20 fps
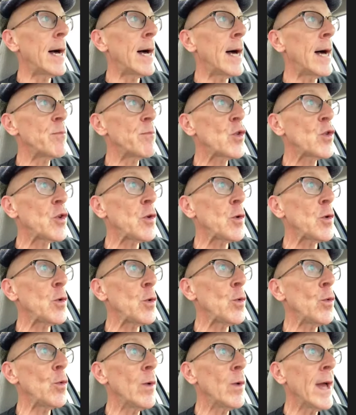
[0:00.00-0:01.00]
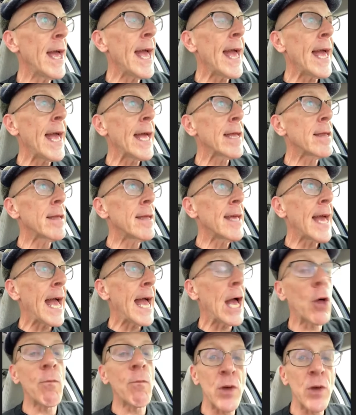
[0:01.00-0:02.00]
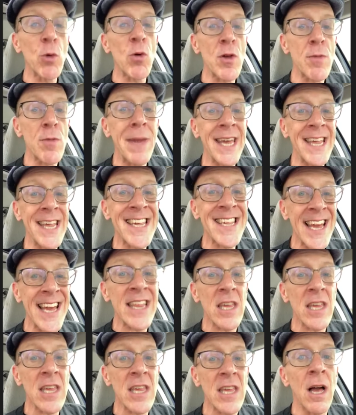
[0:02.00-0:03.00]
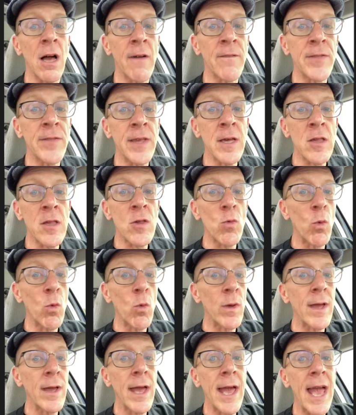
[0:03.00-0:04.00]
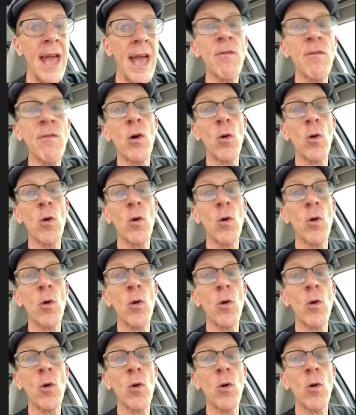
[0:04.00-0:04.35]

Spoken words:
to help viewers make sense of this ever